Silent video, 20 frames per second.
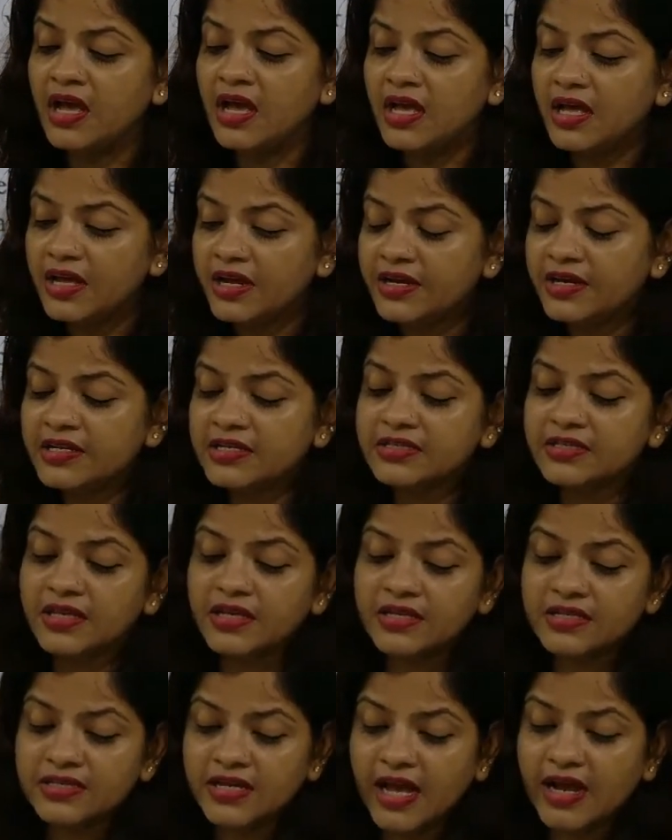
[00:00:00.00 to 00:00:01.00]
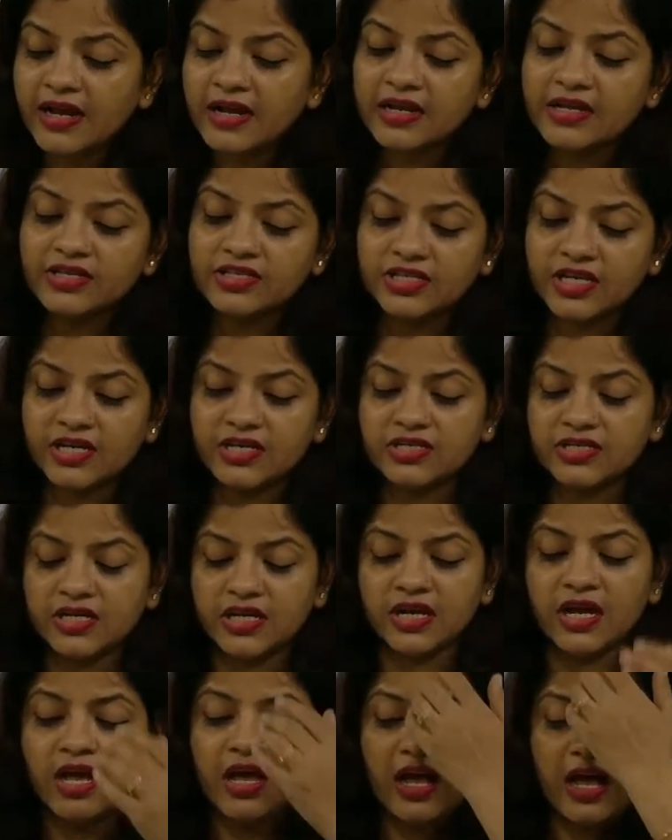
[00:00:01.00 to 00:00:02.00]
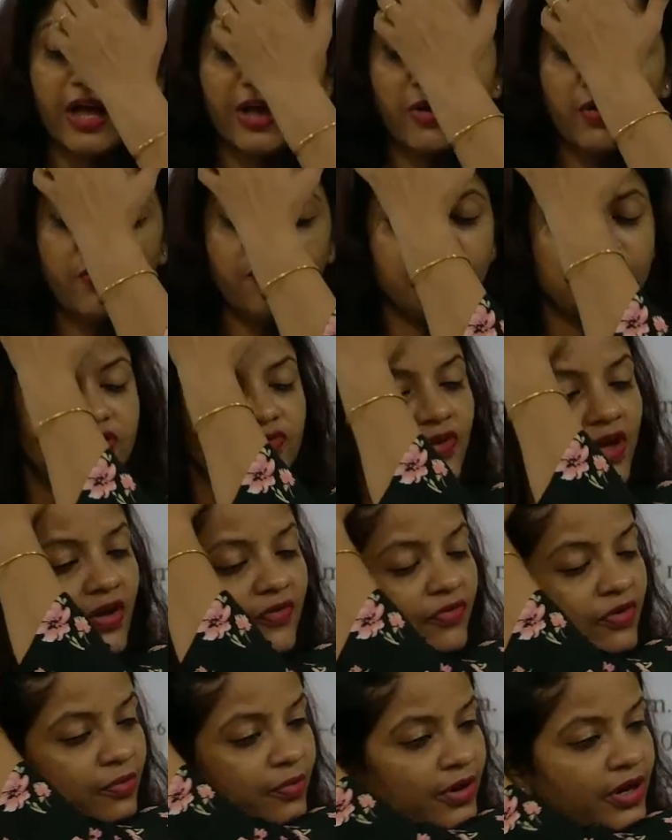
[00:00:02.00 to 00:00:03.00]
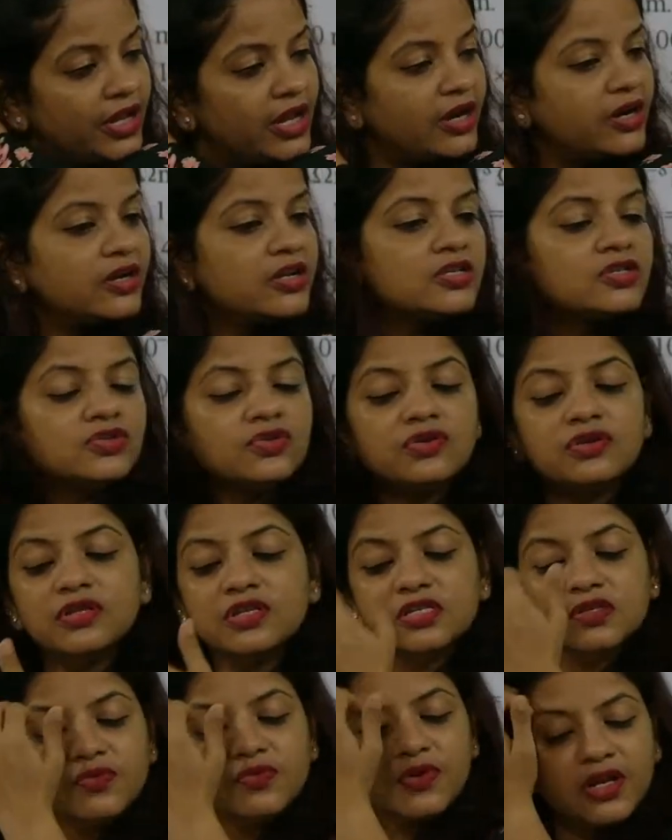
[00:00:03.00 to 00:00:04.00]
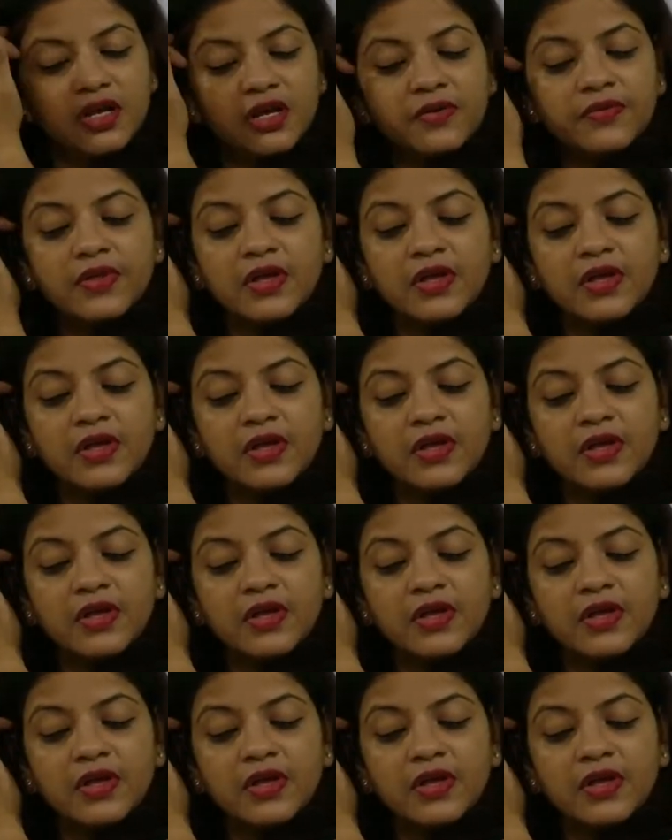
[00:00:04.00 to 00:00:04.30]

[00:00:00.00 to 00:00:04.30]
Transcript: It is exactly changing. I hope, Vishwa, everybody understood this one now.